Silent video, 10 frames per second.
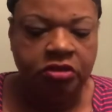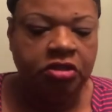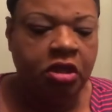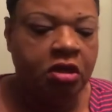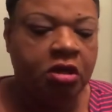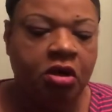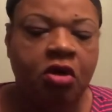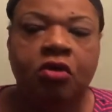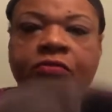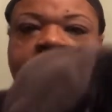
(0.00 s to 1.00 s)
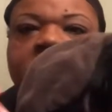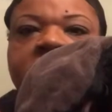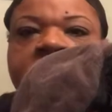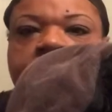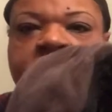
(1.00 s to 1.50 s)
tuck combs
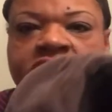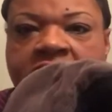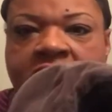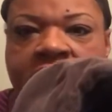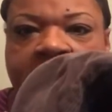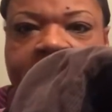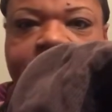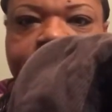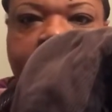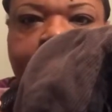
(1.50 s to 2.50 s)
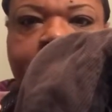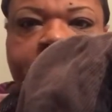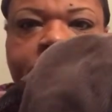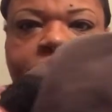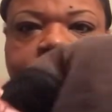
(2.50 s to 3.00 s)
here, which I do not
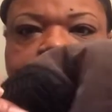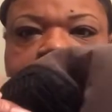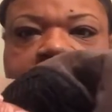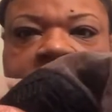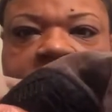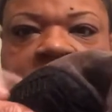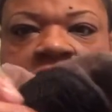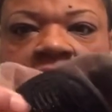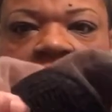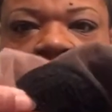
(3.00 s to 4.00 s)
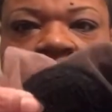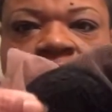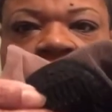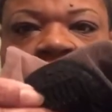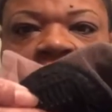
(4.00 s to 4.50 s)
plan on using these tuck combs,
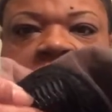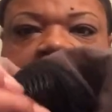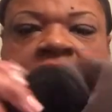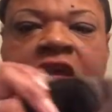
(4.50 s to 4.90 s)
because